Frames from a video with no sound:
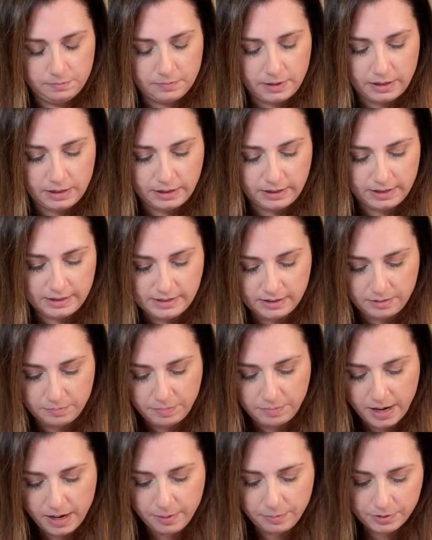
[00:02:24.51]
And like I said,
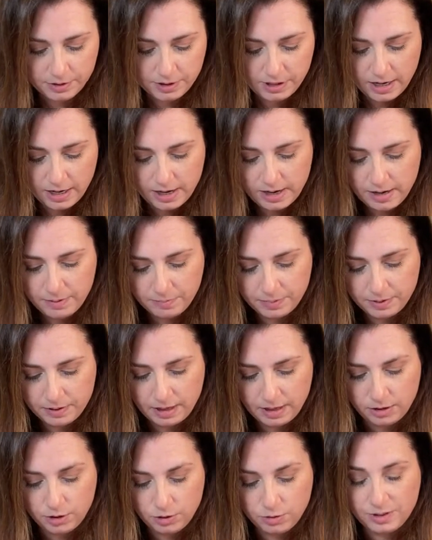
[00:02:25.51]
paper tape
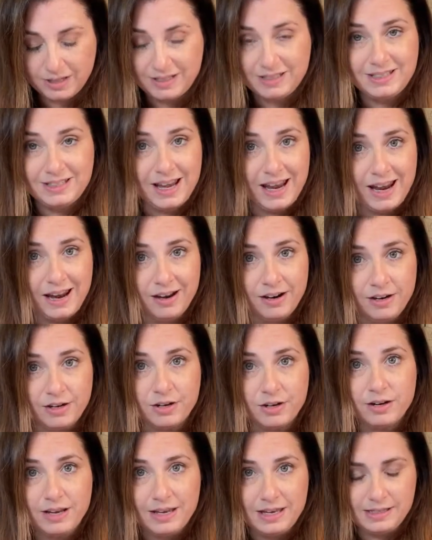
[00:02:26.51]
that you can
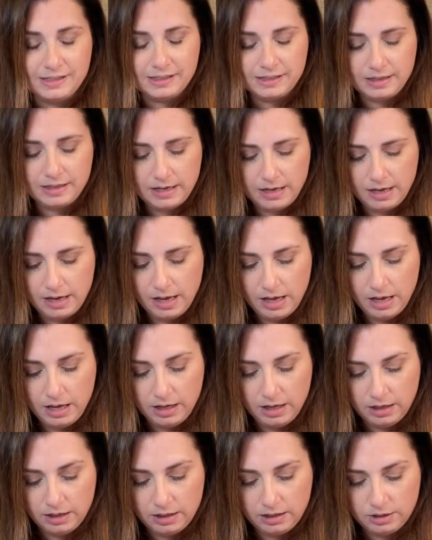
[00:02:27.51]
tear easily
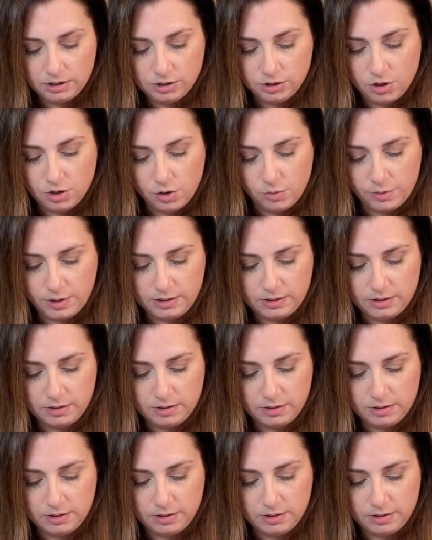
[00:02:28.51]
is going to